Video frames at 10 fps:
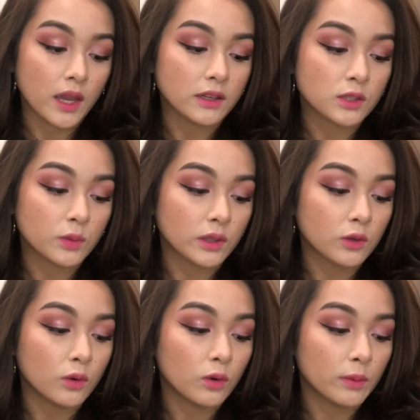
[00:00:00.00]
and it's really
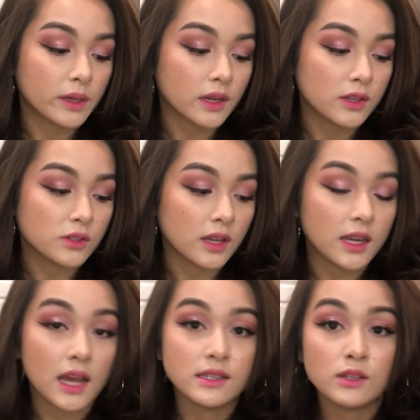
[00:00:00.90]
cool because it
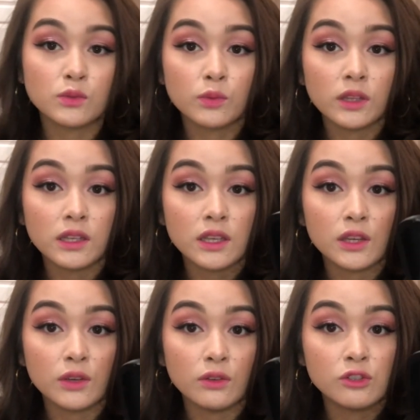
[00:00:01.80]
has this really
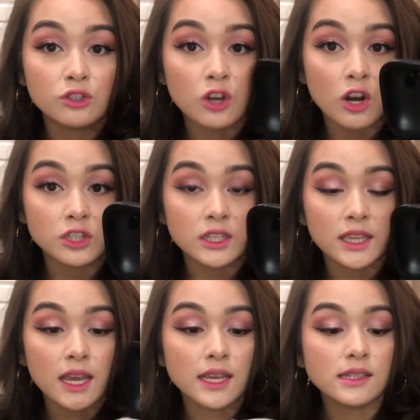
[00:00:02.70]
huge charging
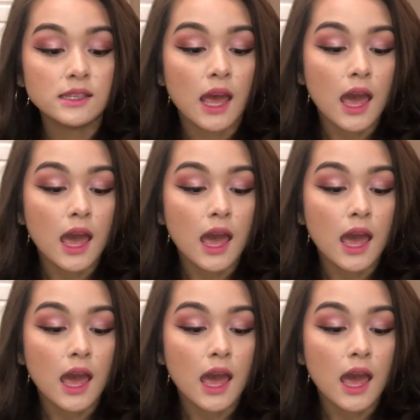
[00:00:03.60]
case,